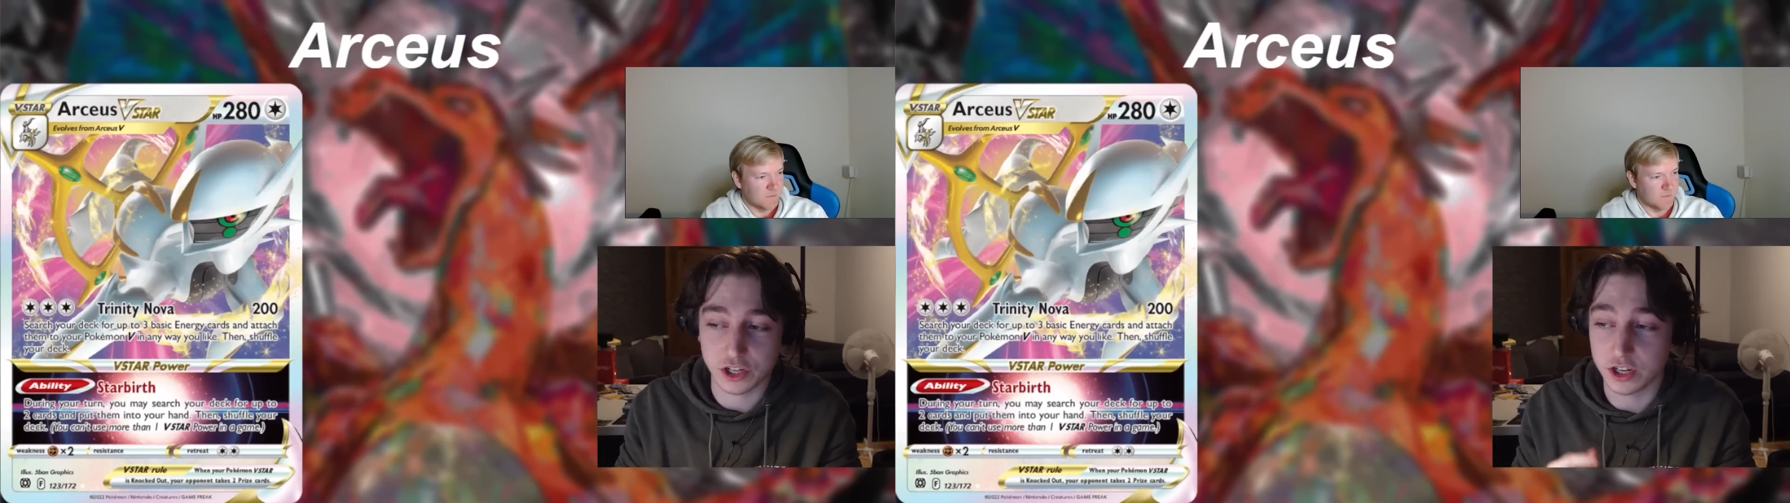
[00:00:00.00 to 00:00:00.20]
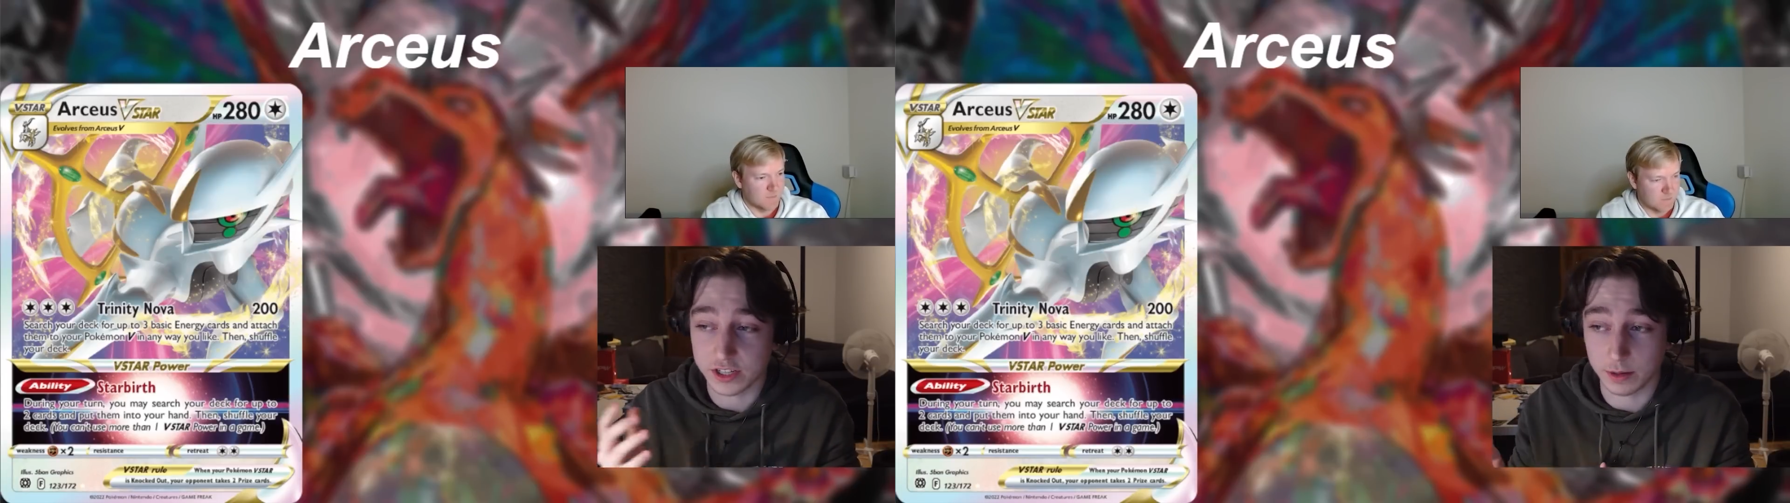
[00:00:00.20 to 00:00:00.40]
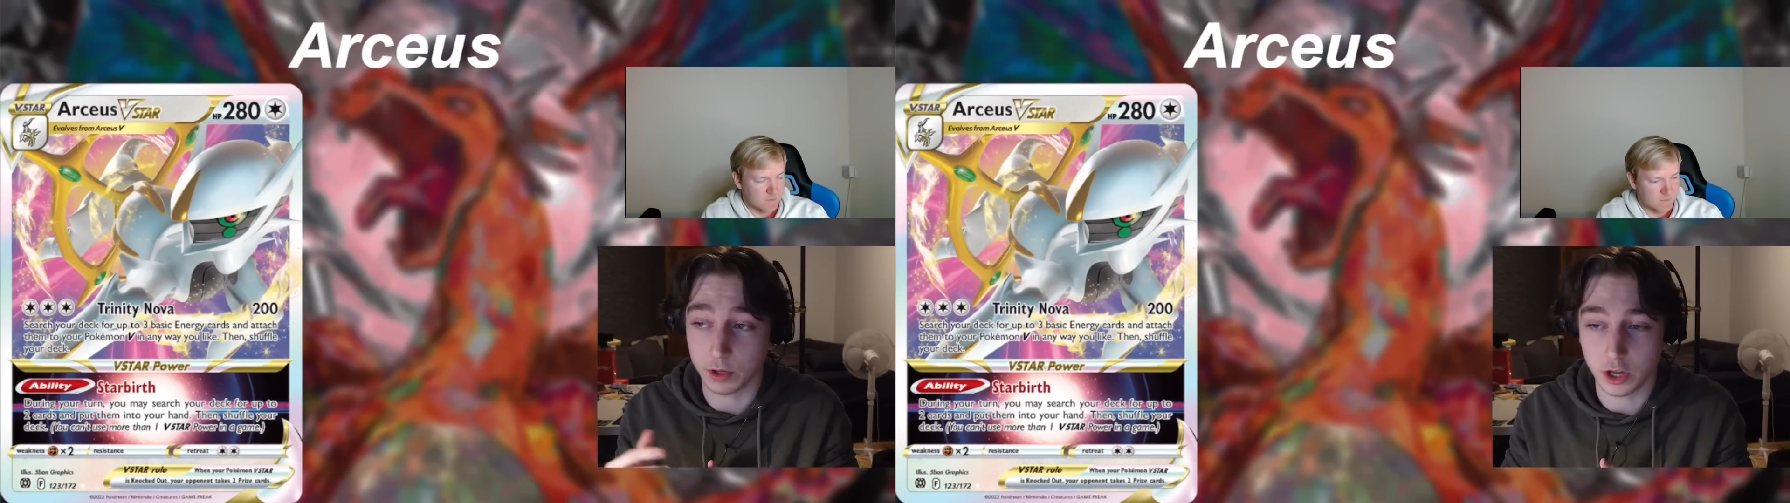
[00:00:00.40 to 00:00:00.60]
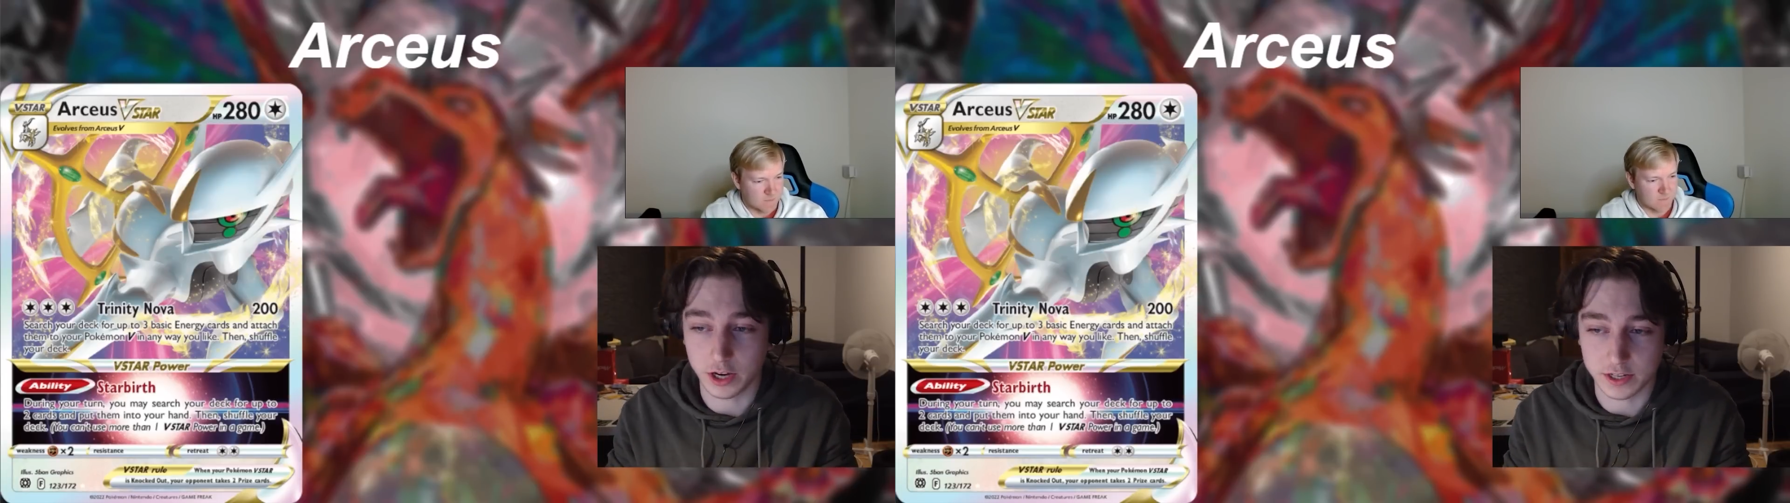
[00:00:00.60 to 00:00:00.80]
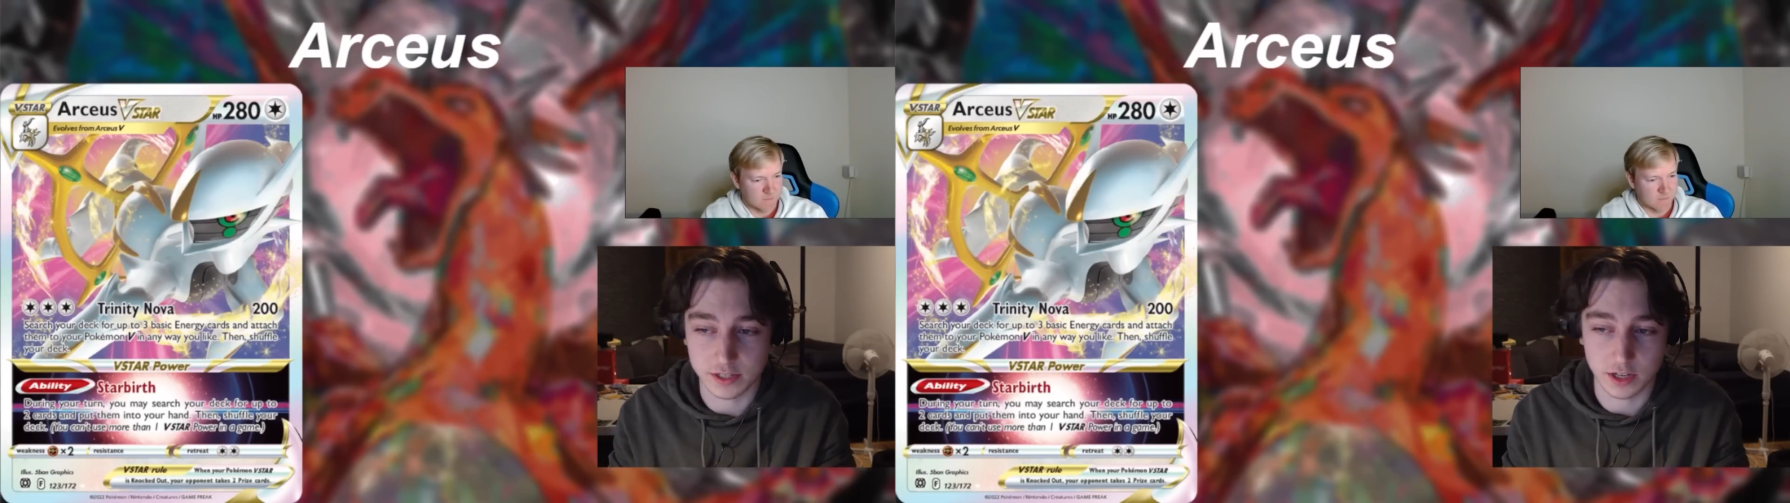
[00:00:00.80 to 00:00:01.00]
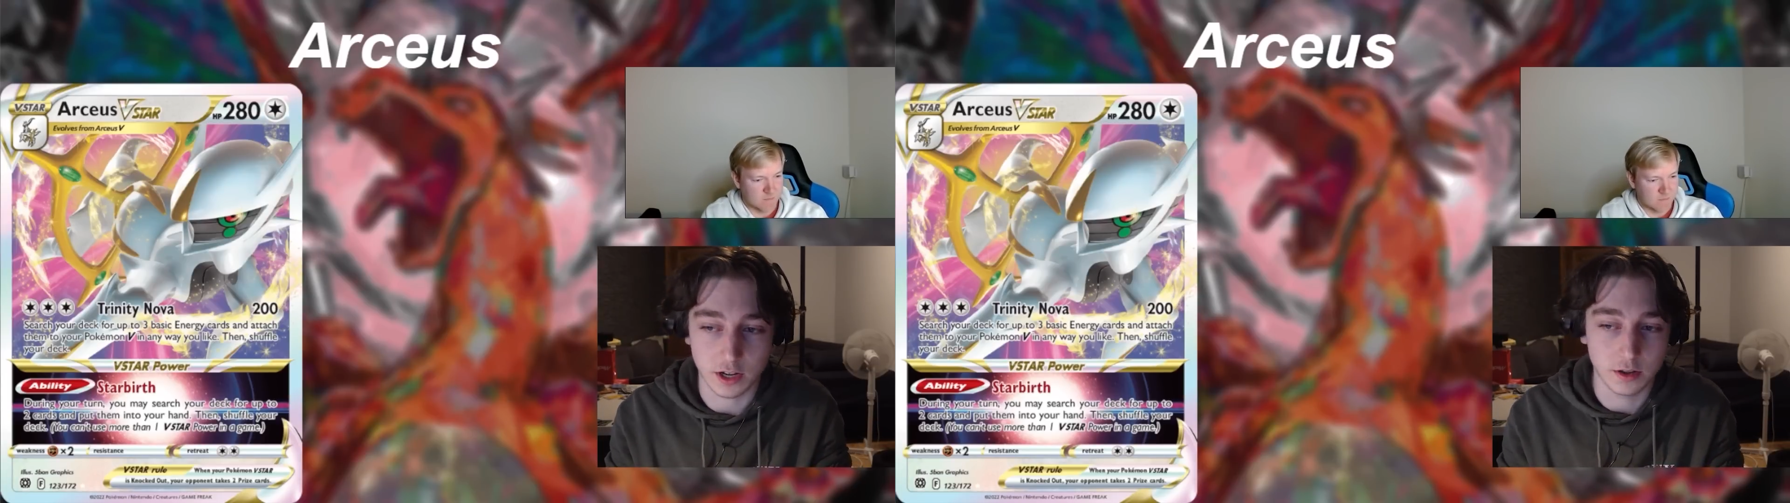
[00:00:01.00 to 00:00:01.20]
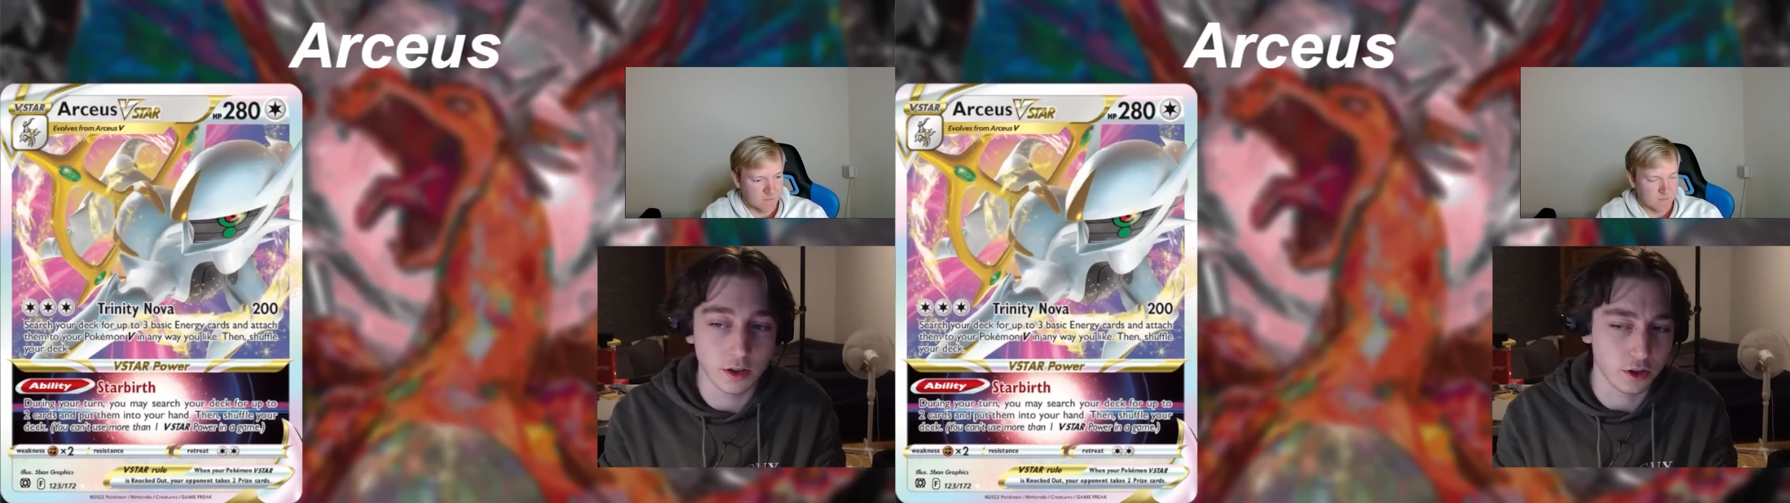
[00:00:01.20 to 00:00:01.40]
it does seem a lot easier.